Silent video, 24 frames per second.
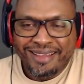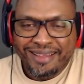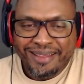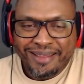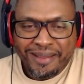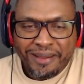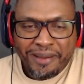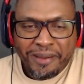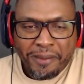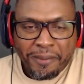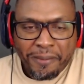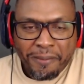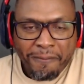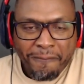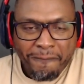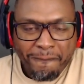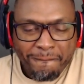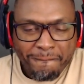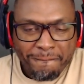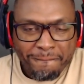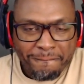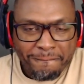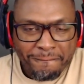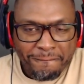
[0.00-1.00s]

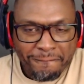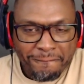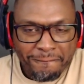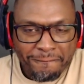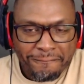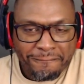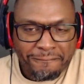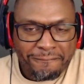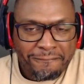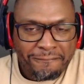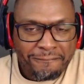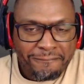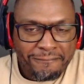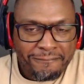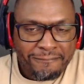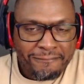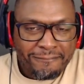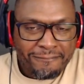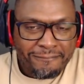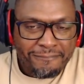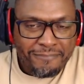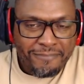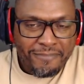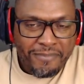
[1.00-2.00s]

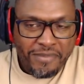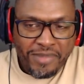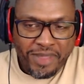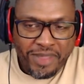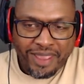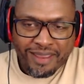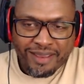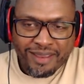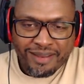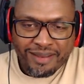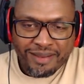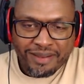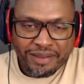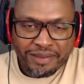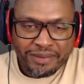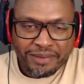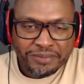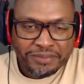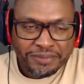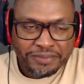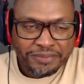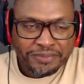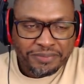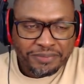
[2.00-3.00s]

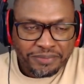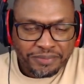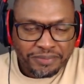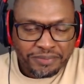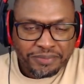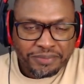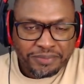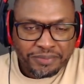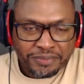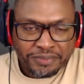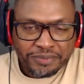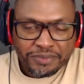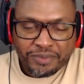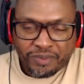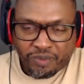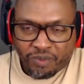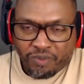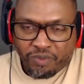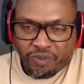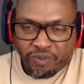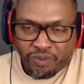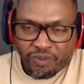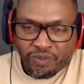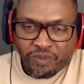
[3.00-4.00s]

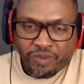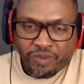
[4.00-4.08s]
(silent)